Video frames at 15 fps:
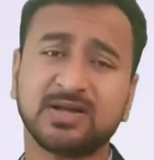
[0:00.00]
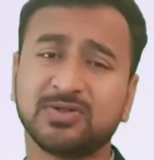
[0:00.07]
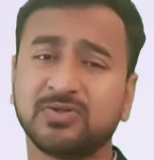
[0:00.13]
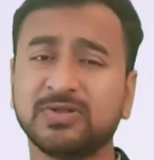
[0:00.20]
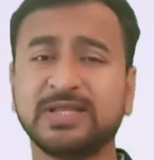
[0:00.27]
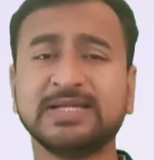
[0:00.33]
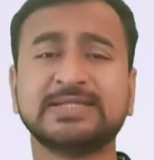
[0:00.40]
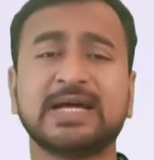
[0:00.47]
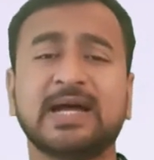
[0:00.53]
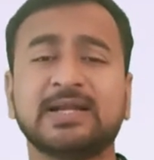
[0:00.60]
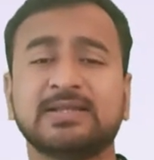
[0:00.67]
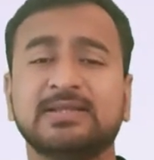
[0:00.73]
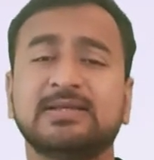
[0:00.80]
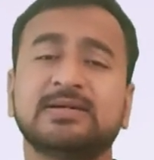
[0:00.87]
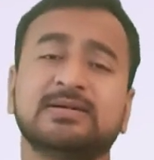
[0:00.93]
So these
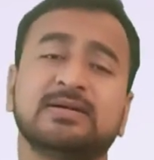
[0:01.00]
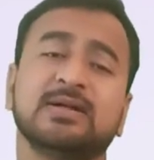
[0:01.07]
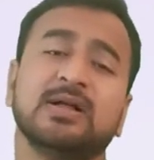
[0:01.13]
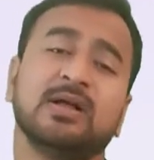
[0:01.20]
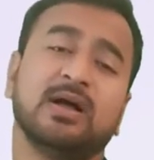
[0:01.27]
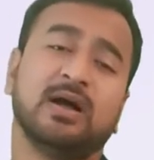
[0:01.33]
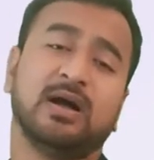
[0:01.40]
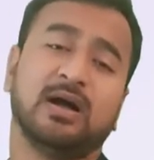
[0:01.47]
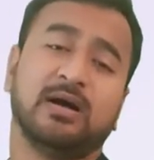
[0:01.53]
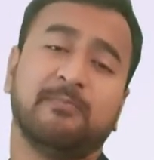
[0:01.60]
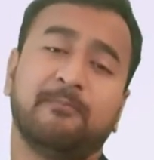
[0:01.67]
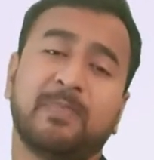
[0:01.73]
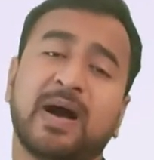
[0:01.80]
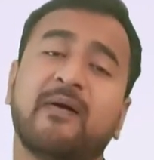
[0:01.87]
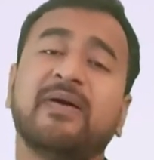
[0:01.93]
are the
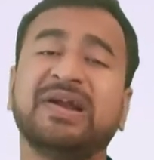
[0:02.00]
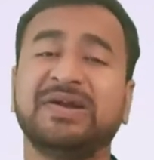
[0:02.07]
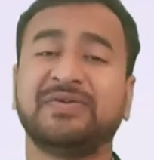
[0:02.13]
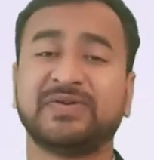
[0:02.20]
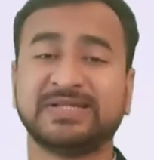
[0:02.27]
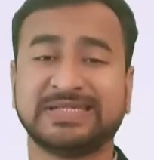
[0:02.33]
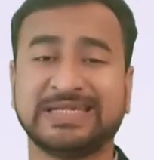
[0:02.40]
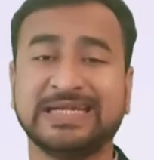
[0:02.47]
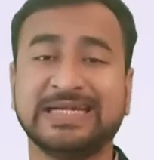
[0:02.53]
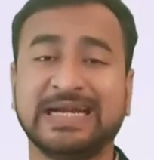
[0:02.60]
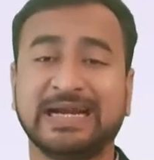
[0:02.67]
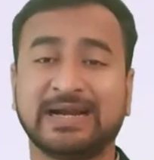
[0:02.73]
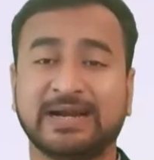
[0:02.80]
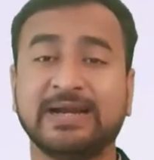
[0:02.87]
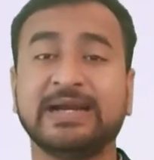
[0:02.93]
power interest
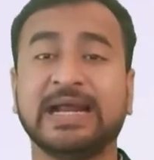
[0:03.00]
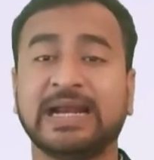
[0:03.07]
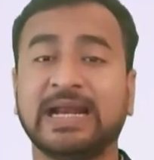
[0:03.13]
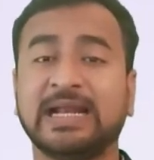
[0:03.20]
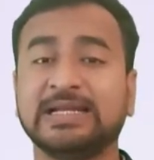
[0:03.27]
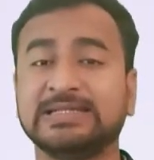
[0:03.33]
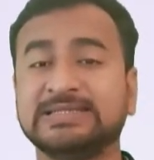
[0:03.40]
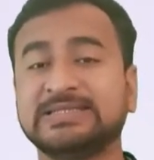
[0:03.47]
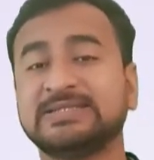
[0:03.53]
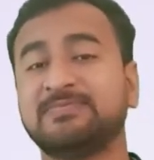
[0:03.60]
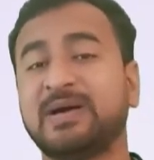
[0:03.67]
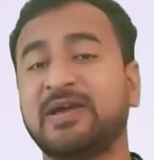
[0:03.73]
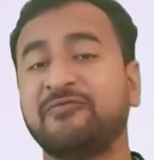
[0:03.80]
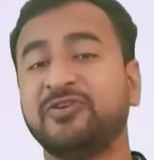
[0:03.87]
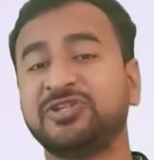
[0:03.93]
grid analysis,
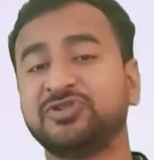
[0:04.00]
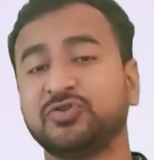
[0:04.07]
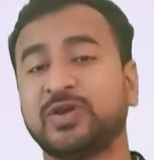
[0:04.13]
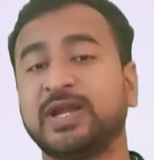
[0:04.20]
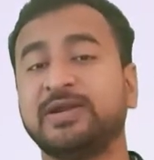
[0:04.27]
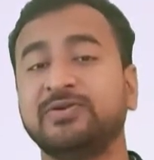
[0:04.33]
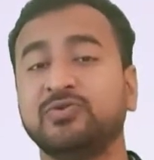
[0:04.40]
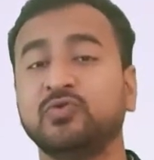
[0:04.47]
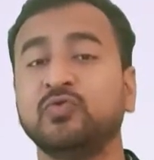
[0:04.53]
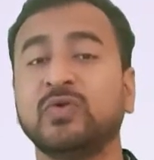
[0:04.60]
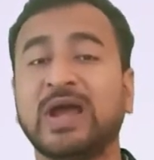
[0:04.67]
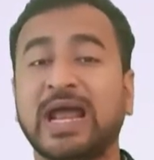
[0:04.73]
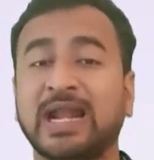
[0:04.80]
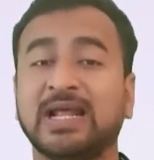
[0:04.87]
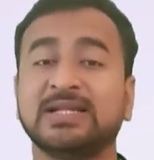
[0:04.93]
by which you can do
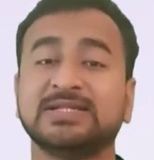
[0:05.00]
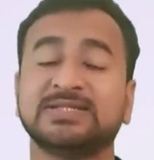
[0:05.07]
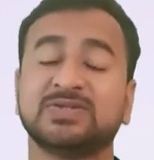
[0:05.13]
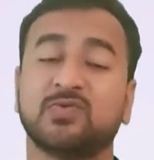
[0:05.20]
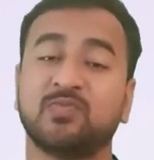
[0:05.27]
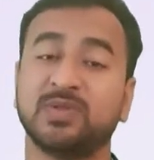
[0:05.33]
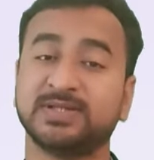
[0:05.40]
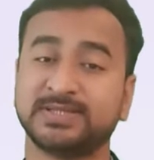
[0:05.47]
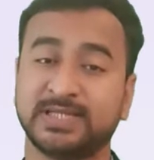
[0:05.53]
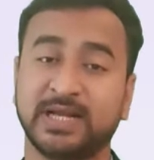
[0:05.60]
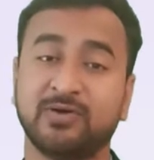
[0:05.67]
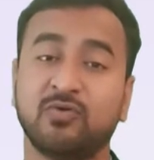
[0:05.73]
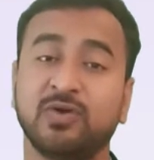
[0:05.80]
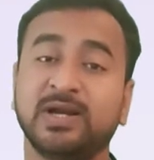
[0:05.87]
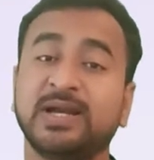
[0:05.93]
analysis of the
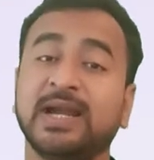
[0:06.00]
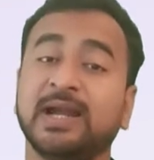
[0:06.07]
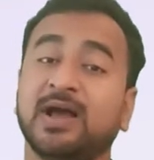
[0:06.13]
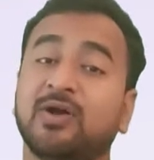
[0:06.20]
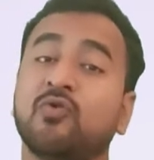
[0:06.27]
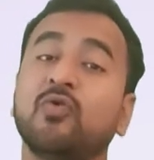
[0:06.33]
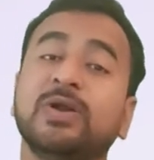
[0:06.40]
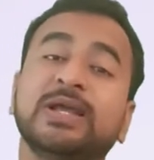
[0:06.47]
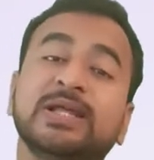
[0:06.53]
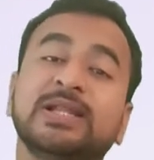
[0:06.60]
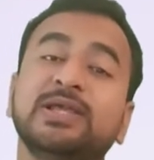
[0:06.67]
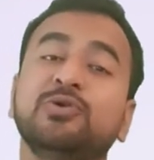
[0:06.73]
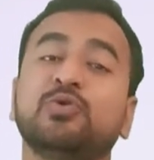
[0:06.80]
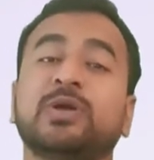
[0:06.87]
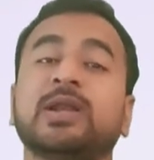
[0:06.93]
stakeholder, and
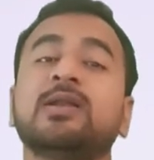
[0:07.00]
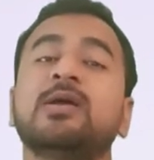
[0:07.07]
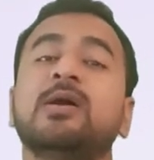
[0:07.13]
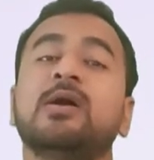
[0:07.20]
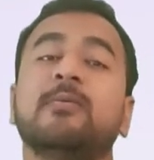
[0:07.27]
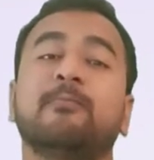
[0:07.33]
accordingly you can